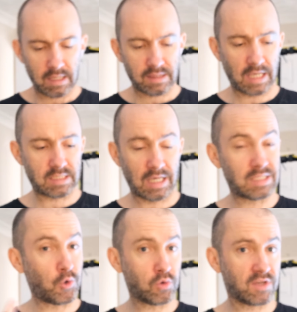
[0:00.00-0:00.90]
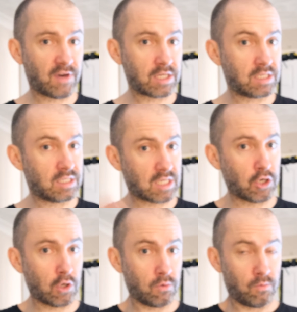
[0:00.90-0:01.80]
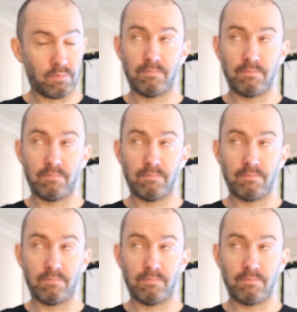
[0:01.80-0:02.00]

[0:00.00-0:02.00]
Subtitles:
This is the older version. There's now